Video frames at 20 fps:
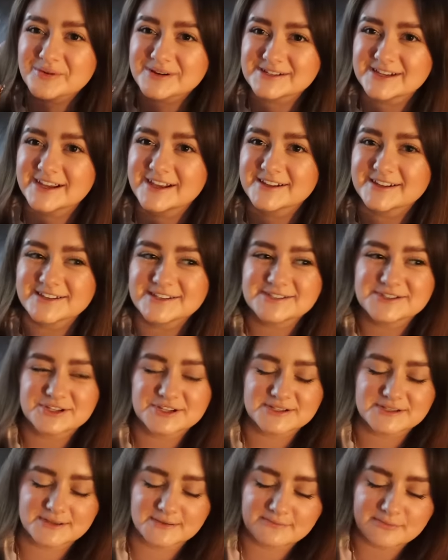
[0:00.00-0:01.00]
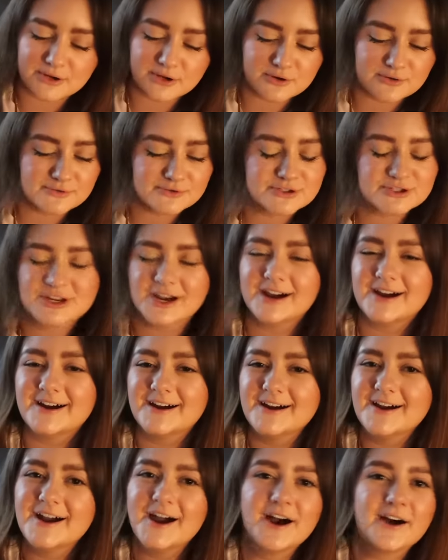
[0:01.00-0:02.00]
ridiculous, just the
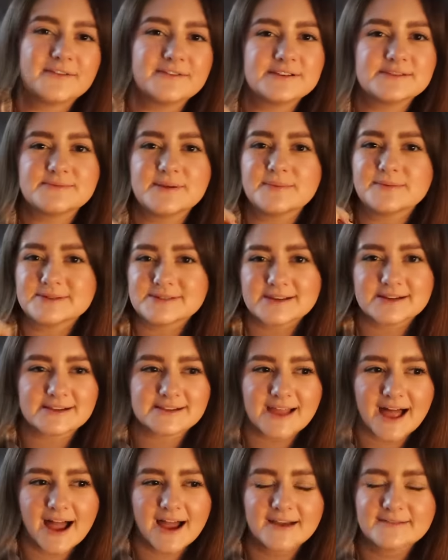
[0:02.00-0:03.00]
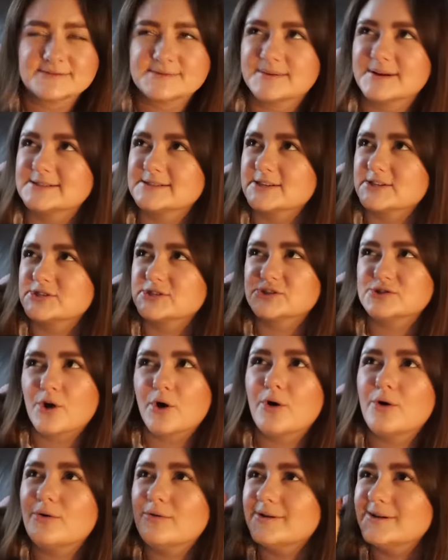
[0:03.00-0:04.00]
minutia of these people's little lives, because it's
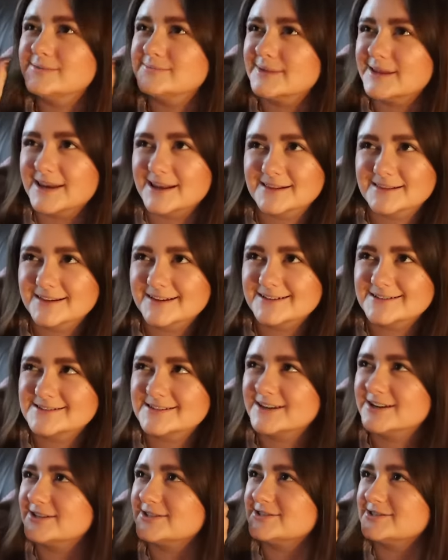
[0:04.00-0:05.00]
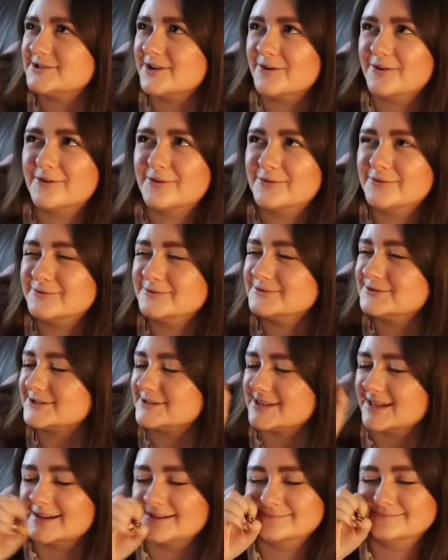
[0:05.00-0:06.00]
so meaningless and it's so
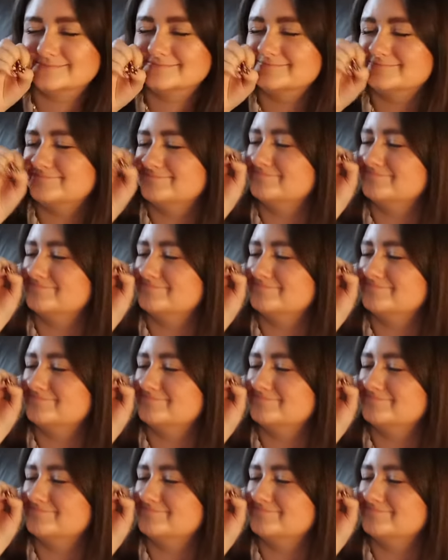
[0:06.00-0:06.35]
just like,